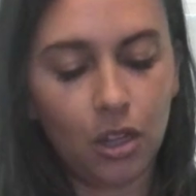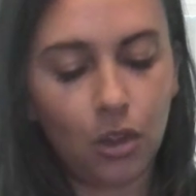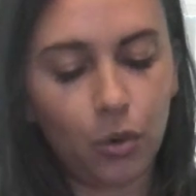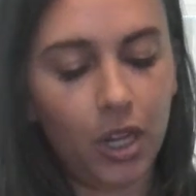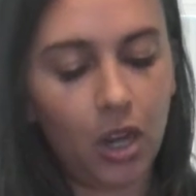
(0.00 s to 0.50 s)

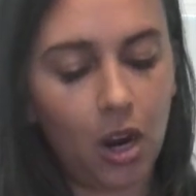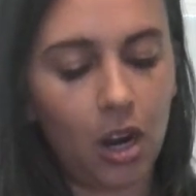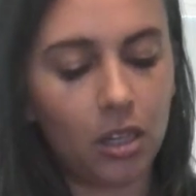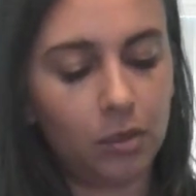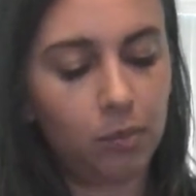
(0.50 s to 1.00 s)
Three
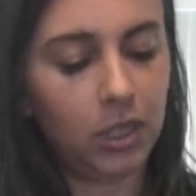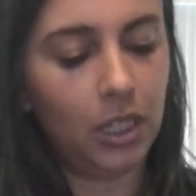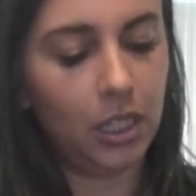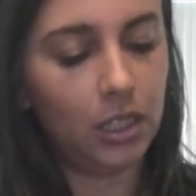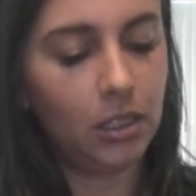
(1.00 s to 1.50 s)
cards,
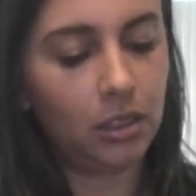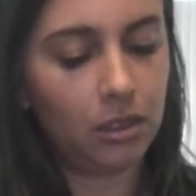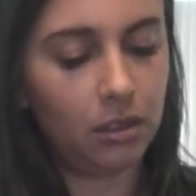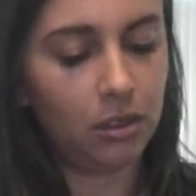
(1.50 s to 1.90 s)
please.